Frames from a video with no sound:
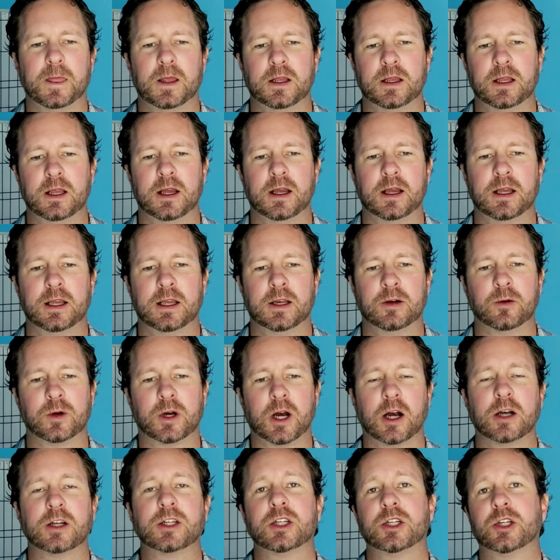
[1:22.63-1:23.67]
In
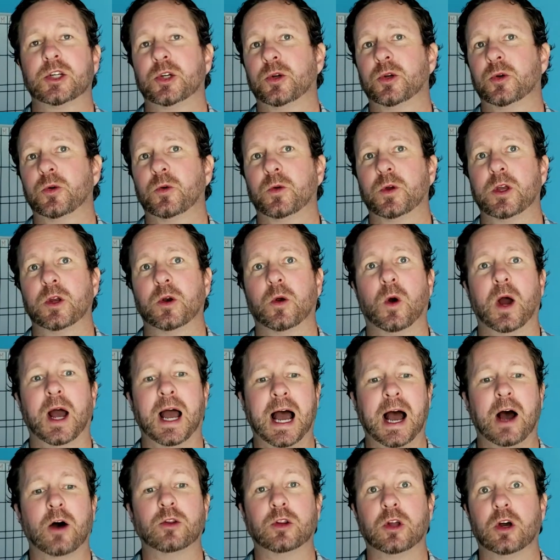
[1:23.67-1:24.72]
regards to,
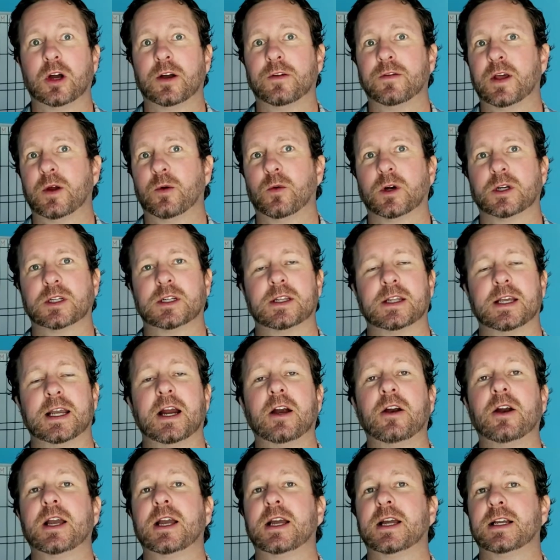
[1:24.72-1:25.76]
how long have they worked in the
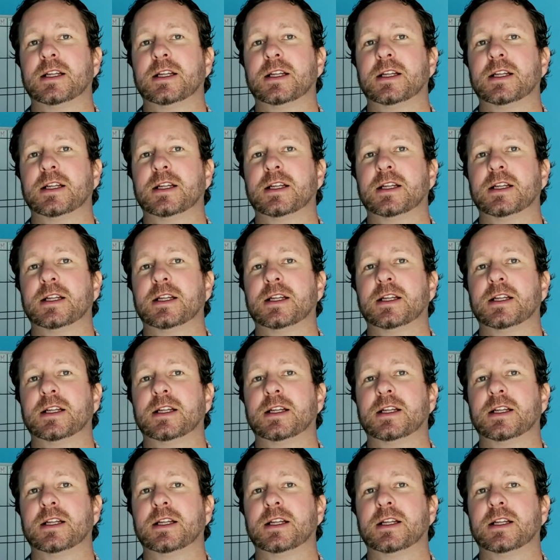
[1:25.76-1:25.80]
area,